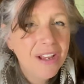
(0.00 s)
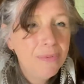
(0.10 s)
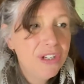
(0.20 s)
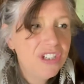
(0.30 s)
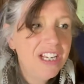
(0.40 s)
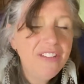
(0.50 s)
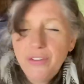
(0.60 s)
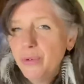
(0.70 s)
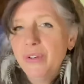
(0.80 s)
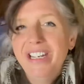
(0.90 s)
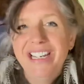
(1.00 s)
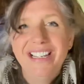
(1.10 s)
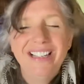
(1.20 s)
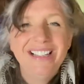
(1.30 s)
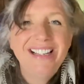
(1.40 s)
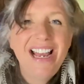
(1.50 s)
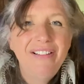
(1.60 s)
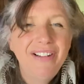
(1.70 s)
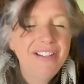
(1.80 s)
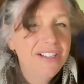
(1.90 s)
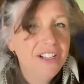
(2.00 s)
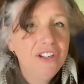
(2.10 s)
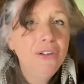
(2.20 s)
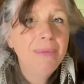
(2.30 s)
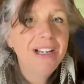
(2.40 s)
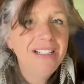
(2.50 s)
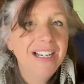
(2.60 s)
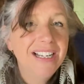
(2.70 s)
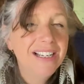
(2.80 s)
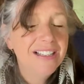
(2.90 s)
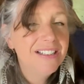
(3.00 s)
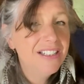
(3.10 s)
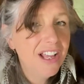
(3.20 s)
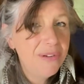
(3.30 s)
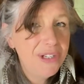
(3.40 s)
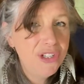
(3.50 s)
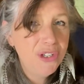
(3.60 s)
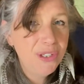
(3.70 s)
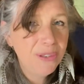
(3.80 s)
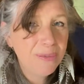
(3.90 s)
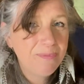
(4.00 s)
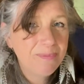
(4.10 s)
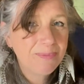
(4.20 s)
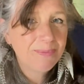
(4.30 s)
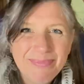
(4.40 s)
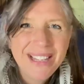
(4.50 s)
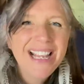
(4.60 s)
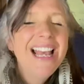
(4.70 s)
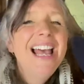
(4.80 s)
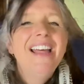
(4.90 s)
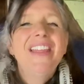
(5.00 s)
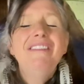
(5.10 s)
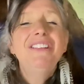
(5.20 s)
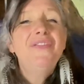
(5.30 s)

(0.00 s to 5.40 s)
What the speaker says: which, if you're near these areas, you might like to go and do. There is a